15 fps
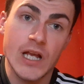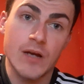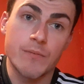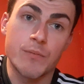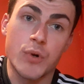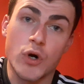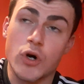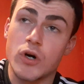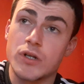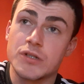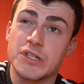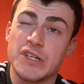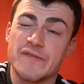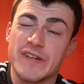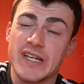But
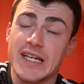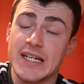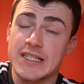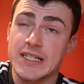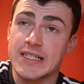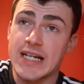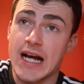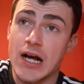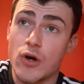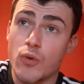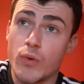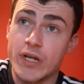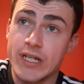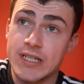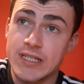do you think it's a
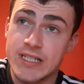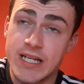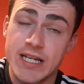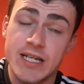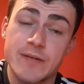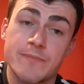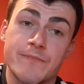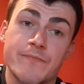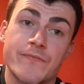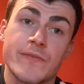title-winning team?